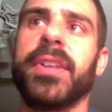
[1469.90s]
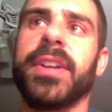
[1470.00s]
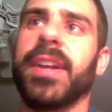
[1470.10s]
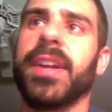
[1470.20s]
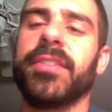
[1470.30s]

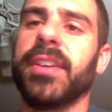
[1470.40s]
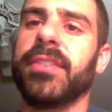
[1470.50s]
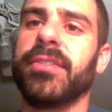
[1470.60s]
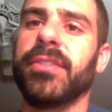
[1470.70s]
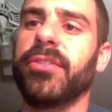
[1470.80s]
obviously
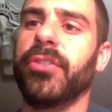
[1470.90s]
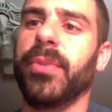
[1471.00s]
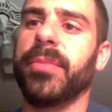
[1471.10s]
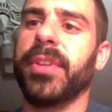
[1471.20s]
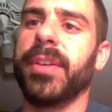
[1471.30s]
has no turn 1
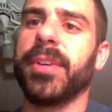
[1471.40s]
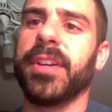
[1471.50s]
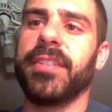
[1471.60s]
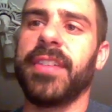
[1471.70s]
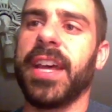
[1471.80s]
play because
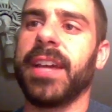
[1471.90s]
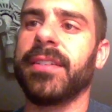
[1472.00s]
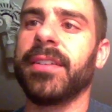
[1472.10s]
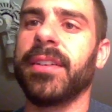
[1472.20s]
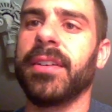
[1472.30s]
of that.
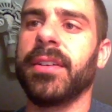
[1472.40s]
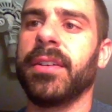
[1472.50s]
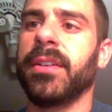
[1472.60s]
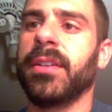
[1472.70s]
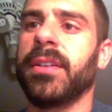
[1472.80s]

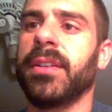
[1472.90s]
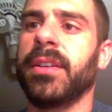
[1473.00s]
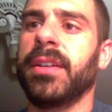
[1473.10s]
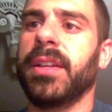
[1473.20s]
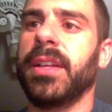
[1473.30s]

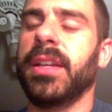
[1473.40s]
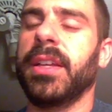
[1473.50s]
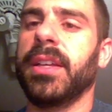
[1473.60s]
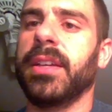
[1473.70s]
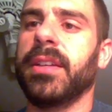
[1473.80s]

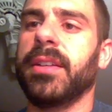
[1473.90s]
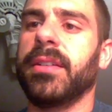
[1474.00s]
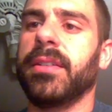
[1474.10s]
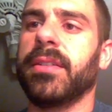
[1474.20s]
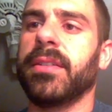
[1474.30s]

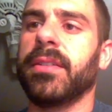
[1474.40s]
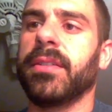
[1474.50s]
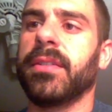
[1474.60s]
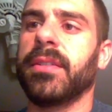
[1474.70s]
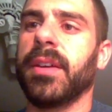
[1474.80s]
And
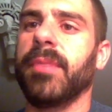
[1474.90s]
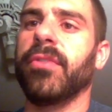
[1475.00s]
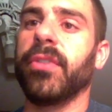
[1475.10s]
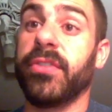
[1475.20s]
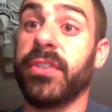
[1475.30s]
I'm
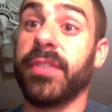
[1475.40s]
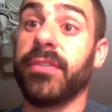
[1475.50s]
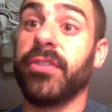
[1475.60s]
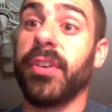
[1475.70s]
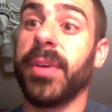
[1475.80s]
fortunate enough to
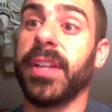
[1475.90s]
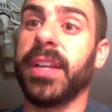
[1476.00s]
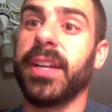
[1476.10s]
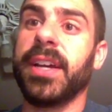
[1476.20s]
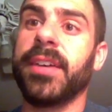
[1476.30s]
draw my land
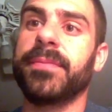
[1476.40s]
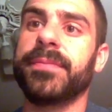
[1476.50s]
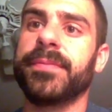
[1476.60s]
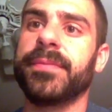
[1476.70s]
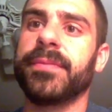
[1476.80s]
now,
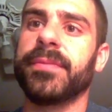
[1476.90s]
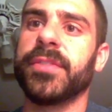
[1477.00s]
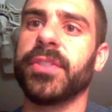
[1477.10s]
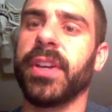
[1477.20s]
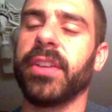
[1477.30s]

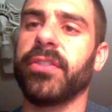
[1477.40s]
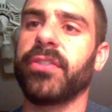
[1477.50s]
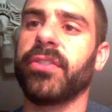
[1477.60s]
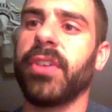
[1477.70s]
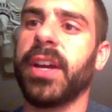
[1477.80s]
so I can just
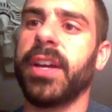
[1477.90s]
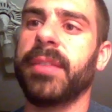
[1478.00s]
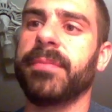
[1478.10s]
scry.